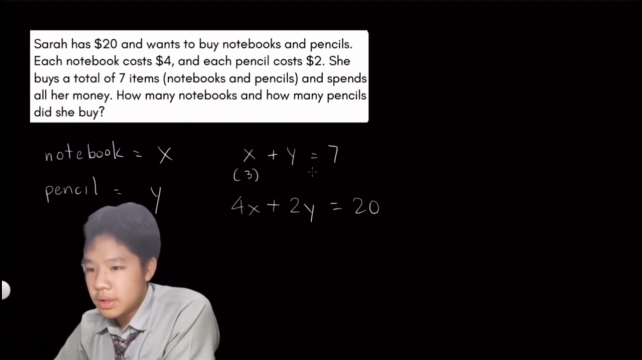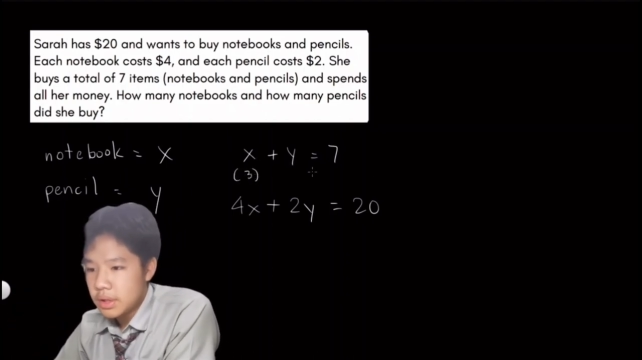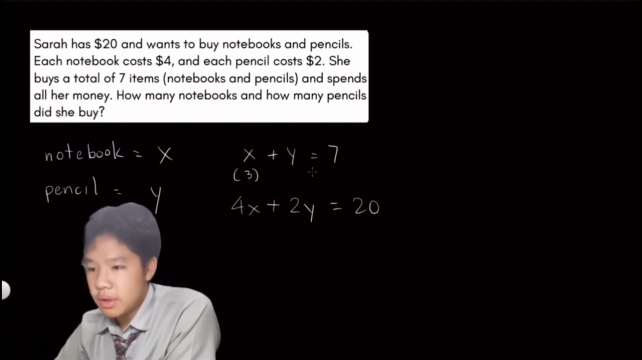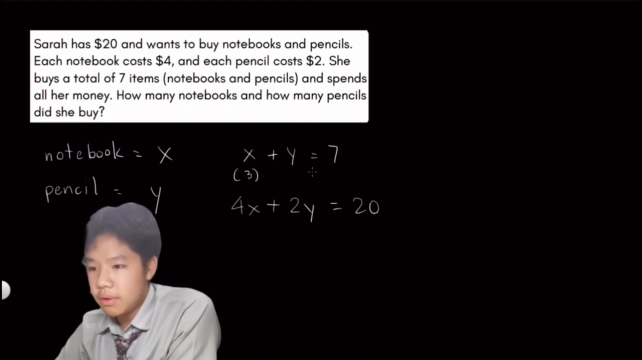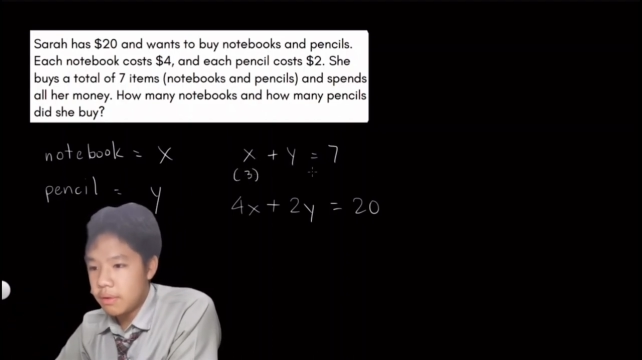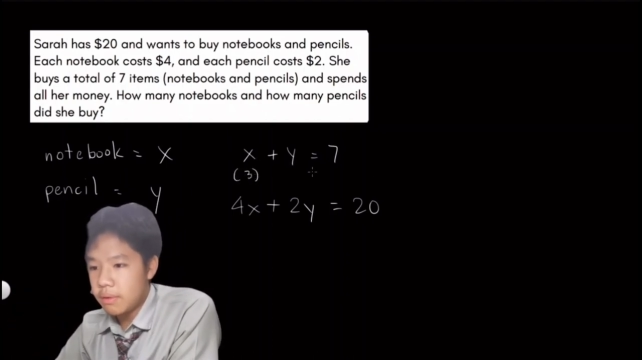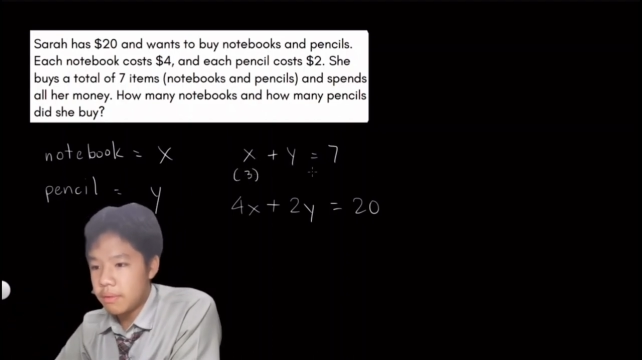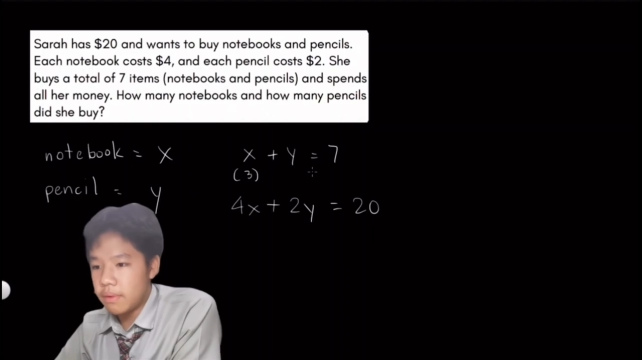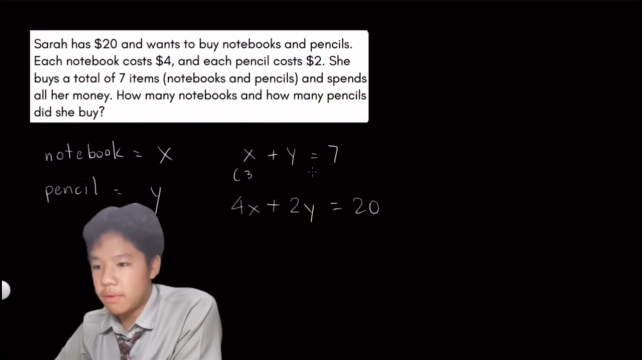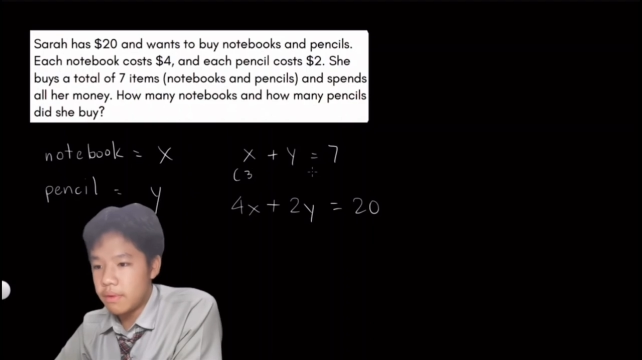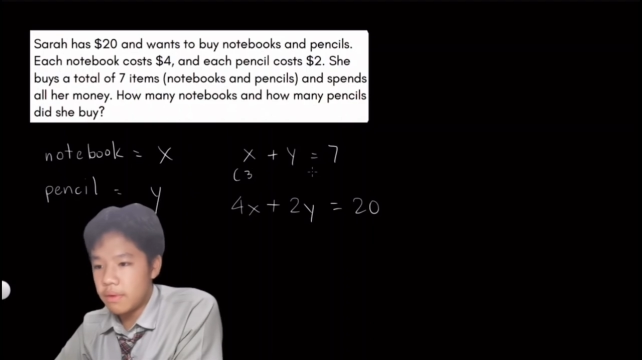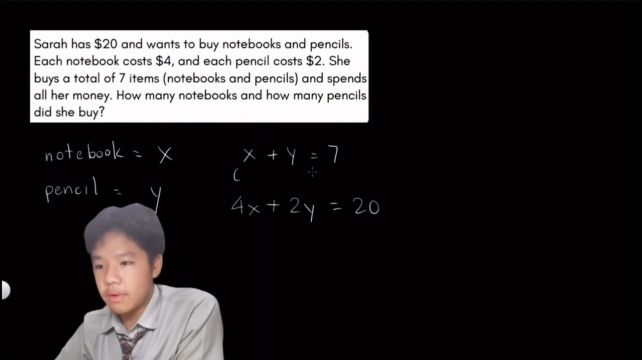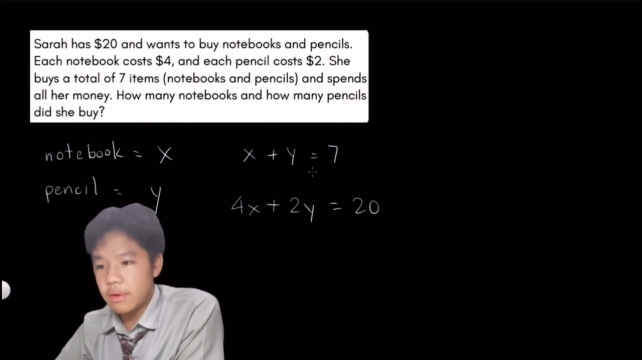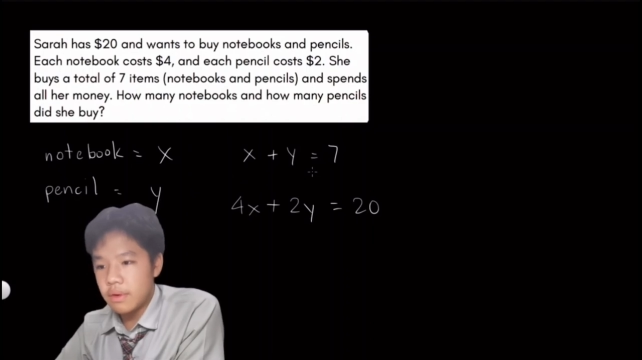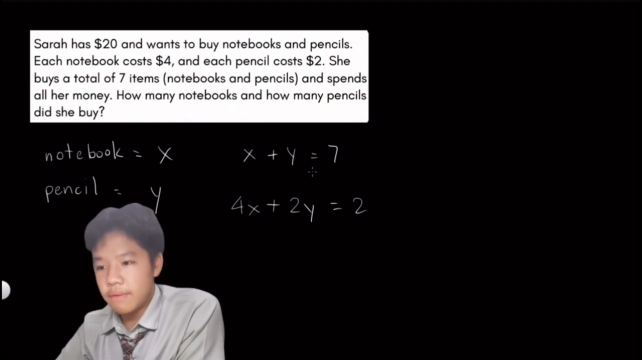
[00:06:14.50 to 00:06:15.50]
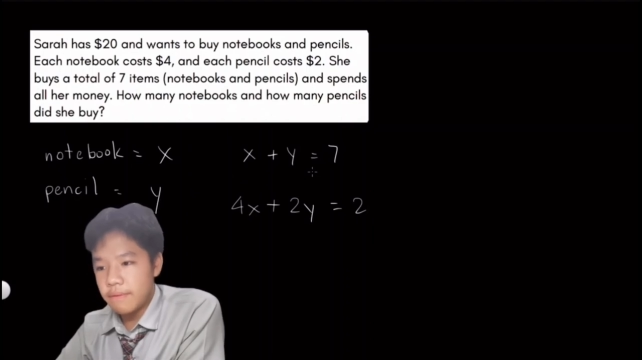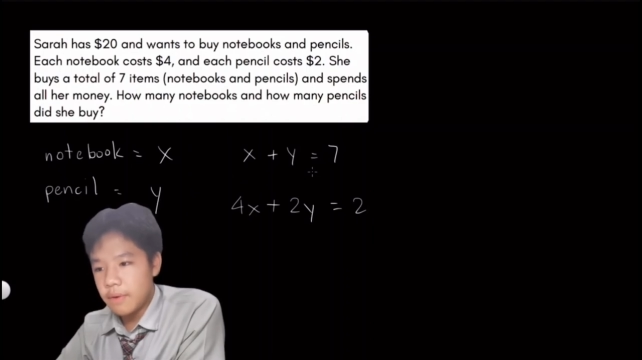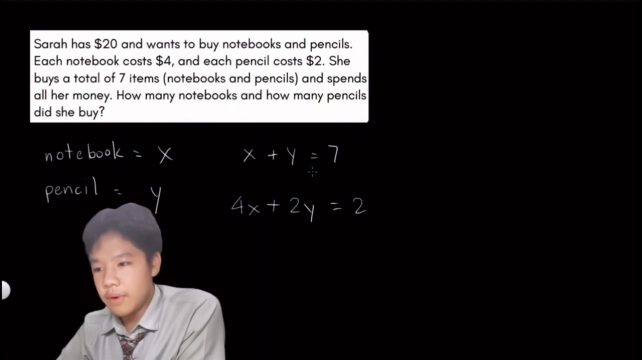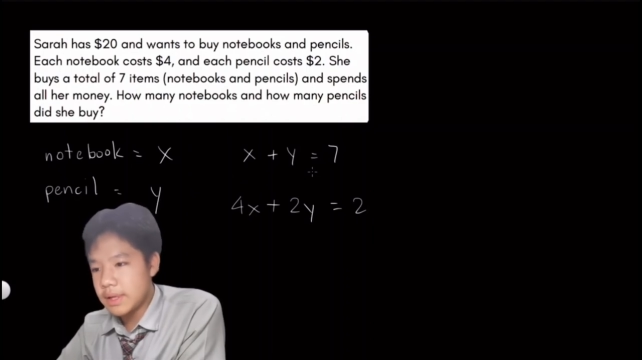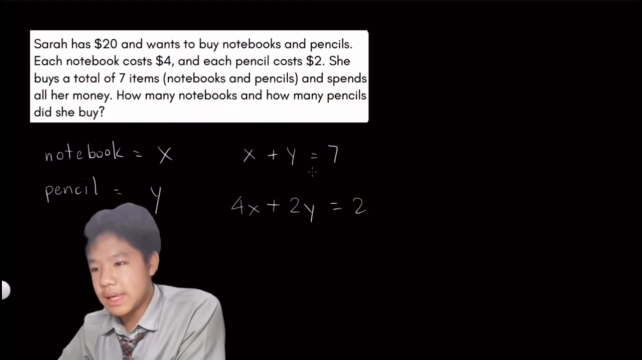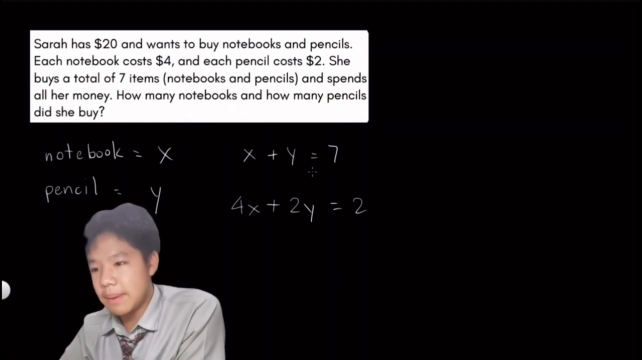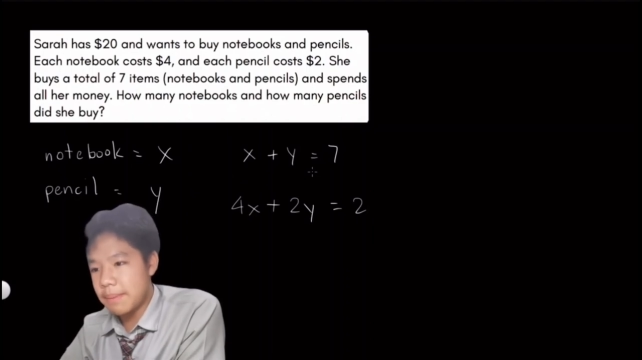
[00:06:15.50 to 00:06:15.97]
So,
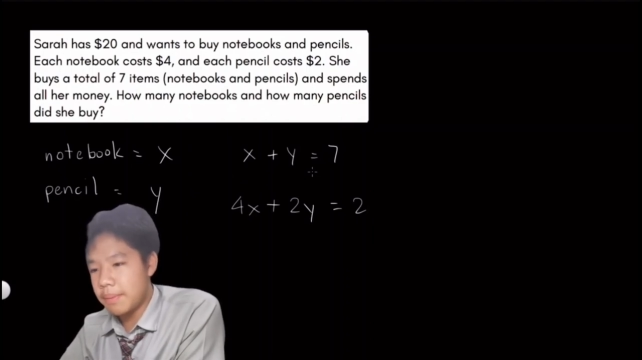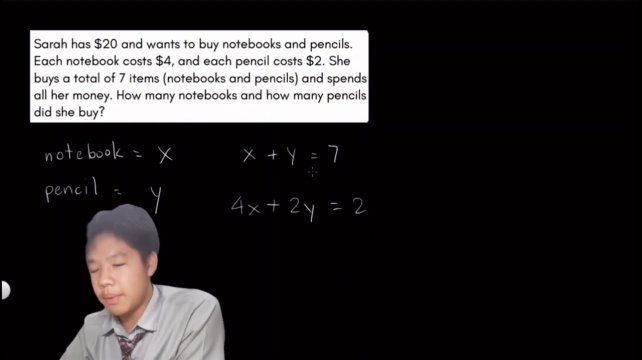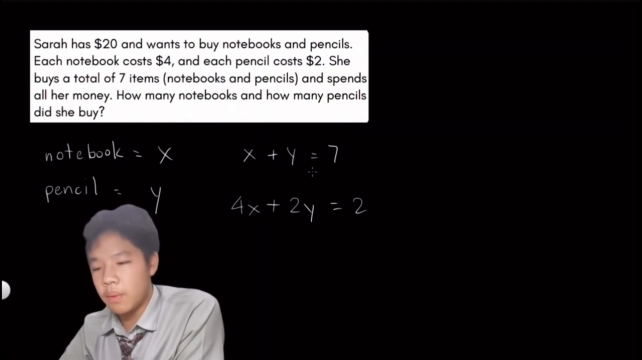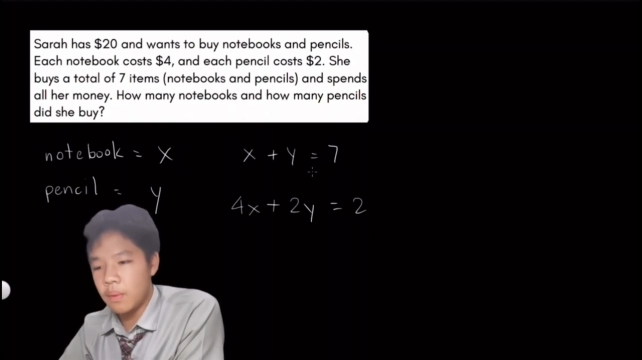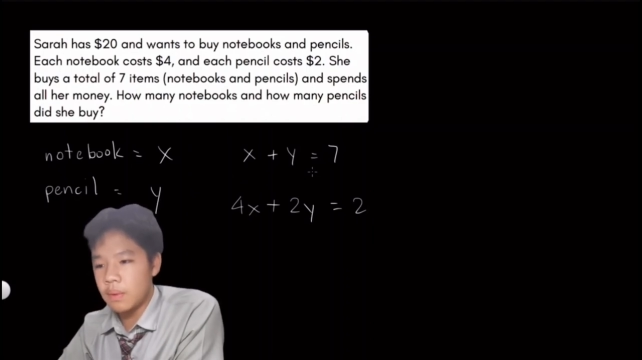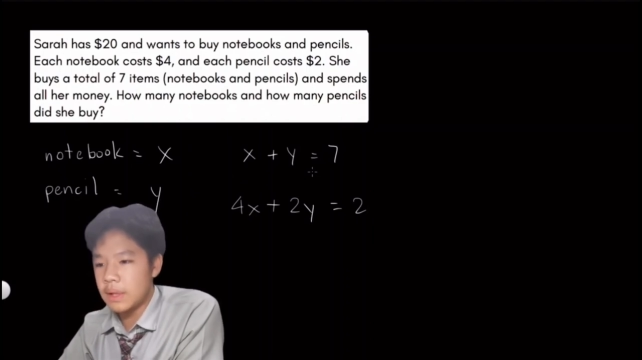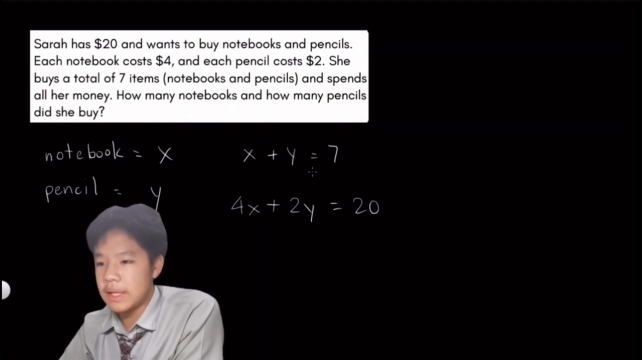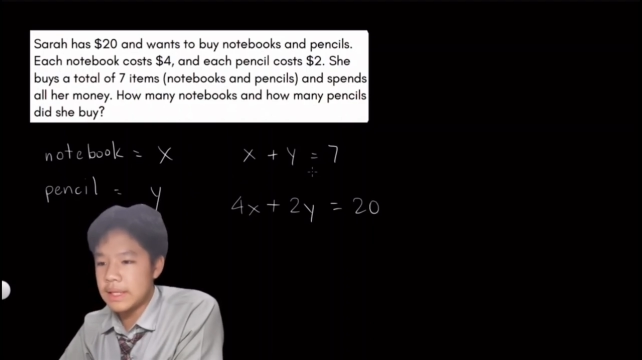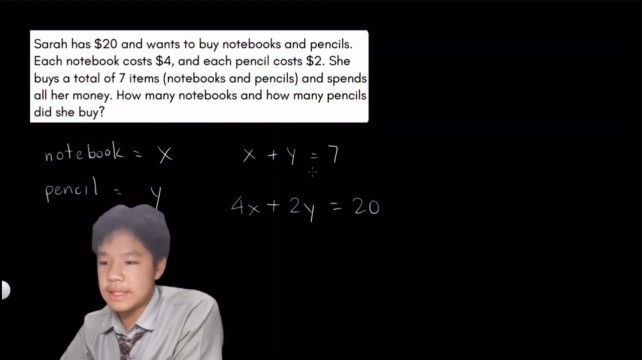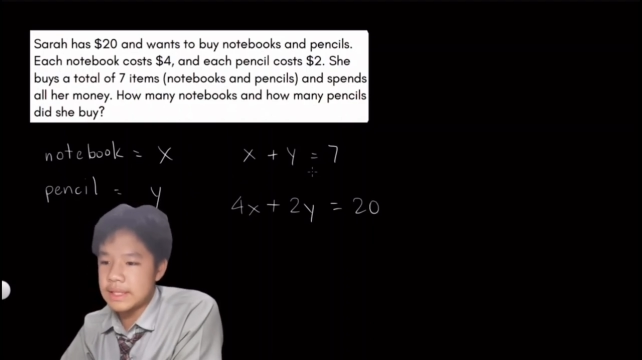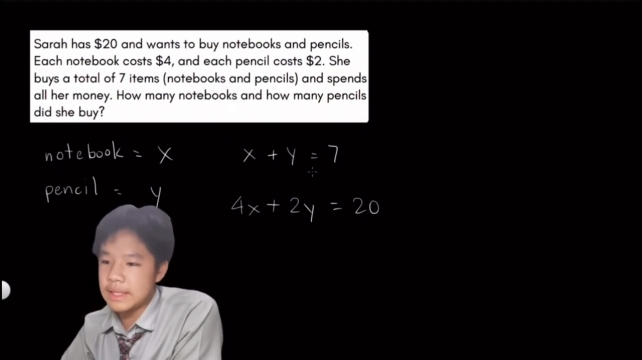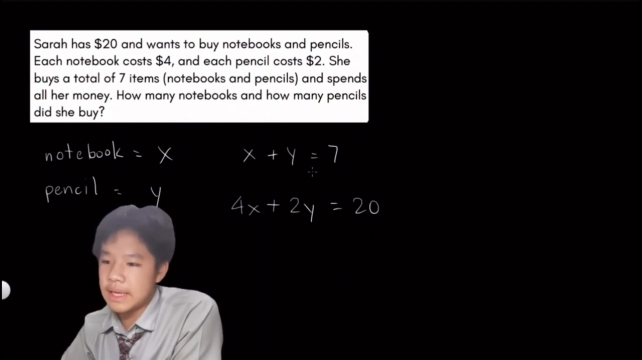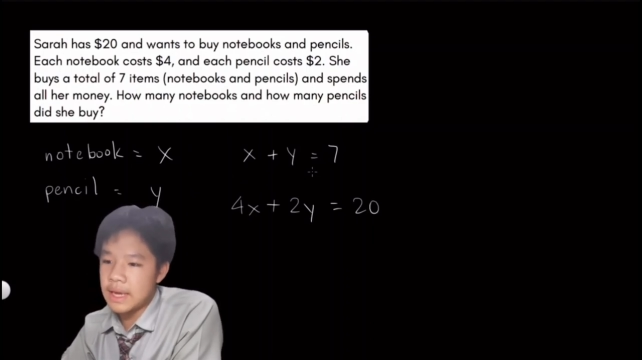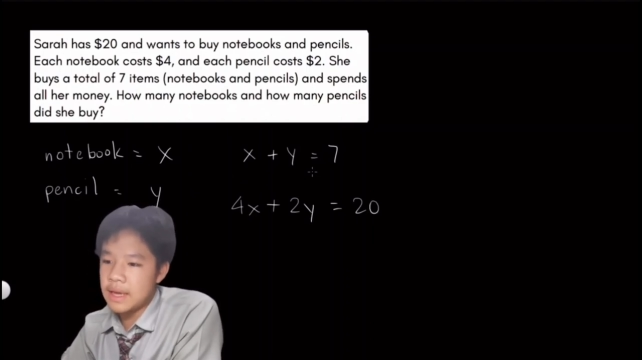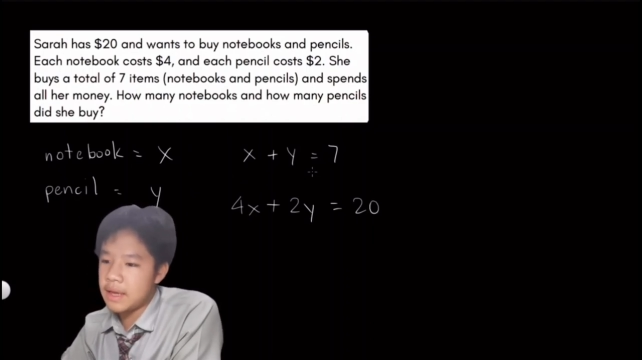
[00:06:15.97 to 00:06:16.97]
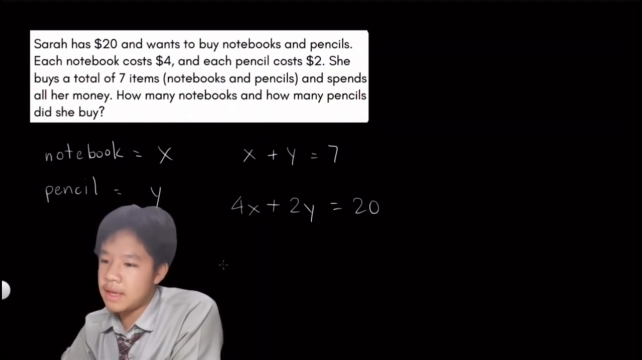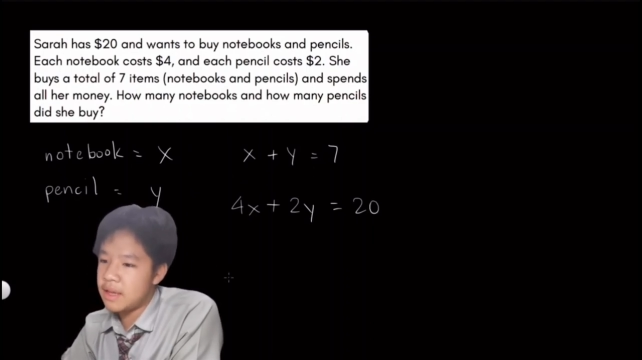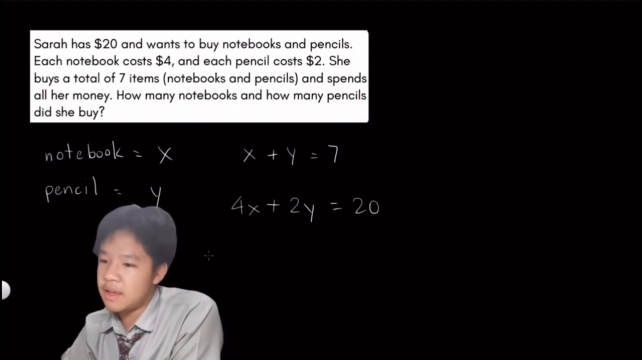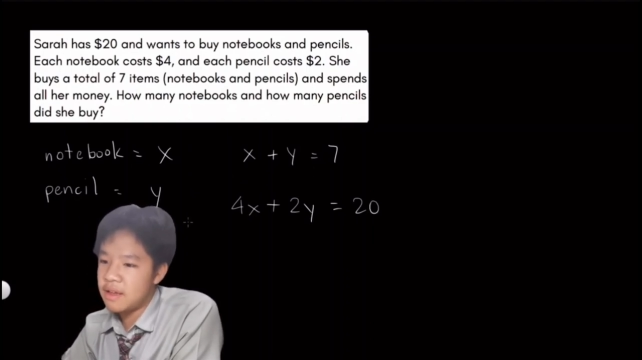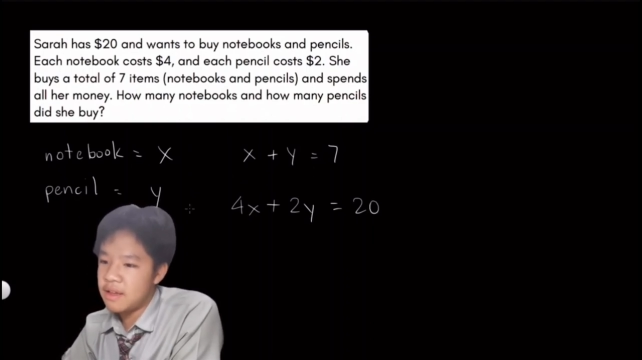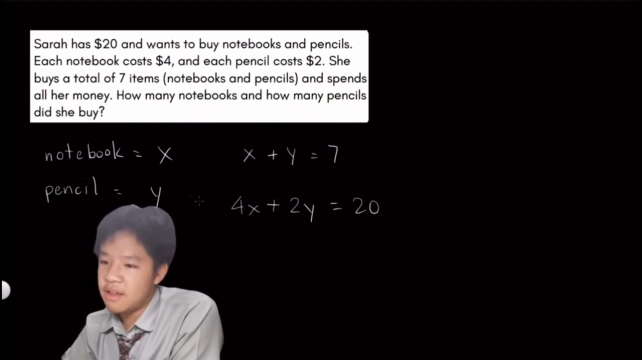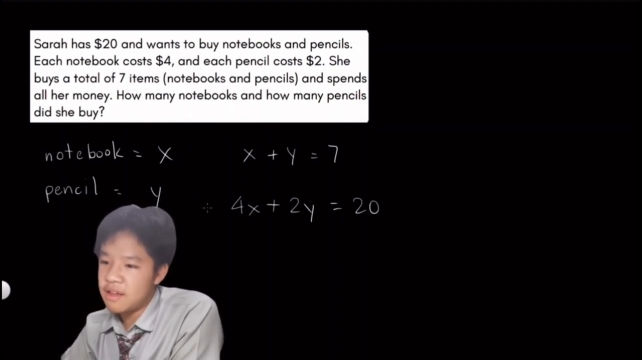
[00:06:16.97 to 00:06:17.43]
for example, let's
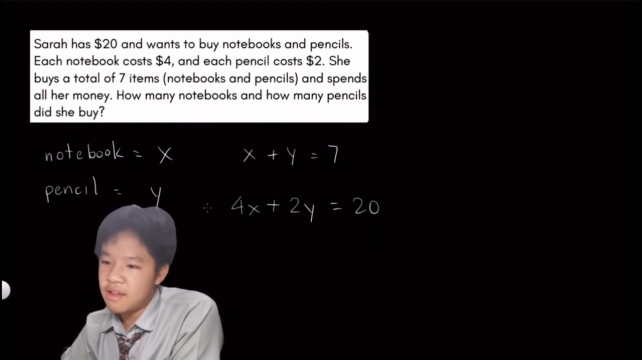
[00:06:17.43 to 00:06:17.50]
say